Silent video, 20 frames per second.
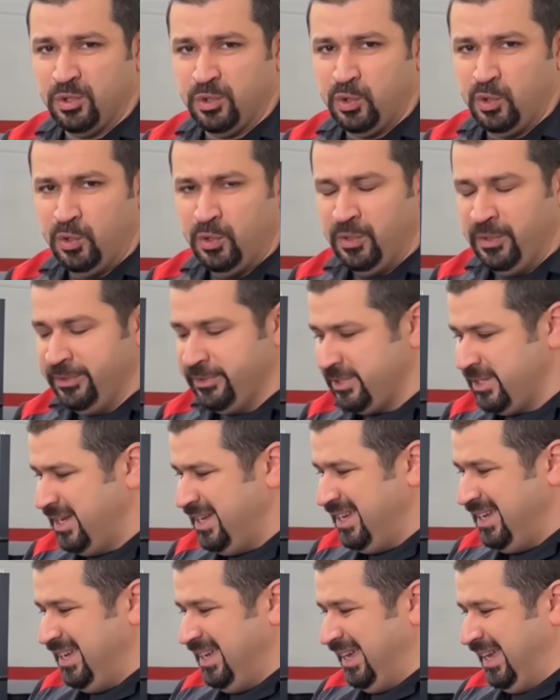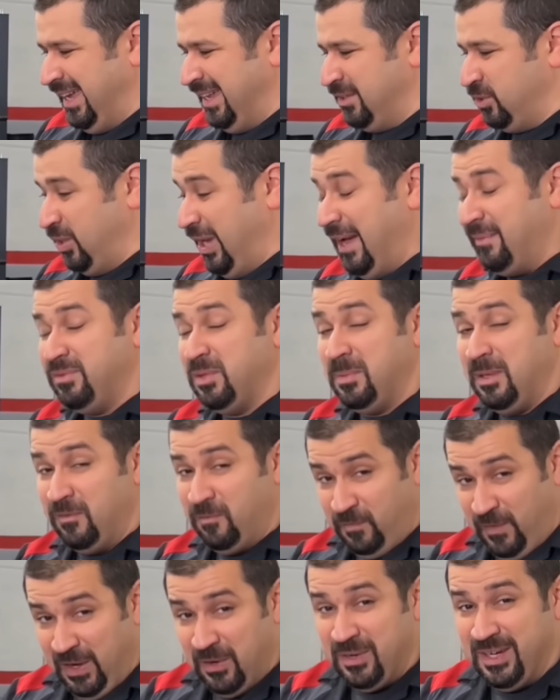tools, and you have to be
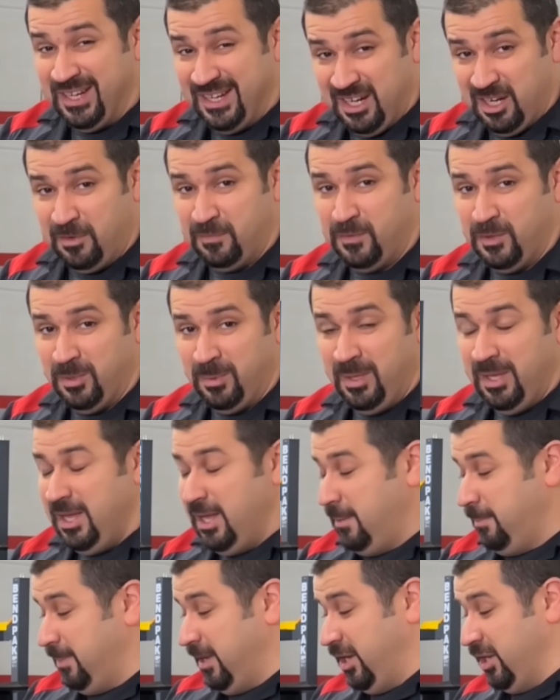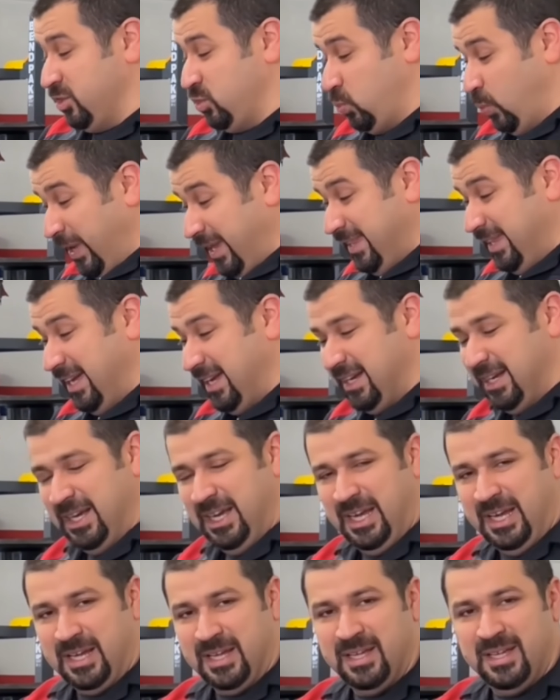very careful because when they
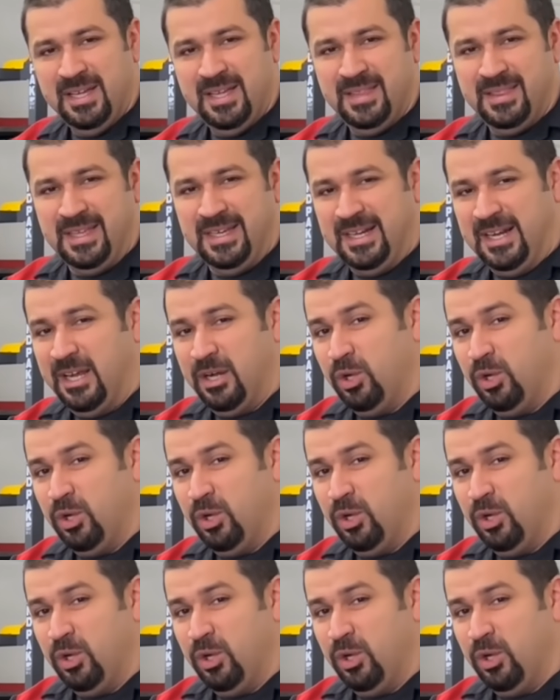leak, they not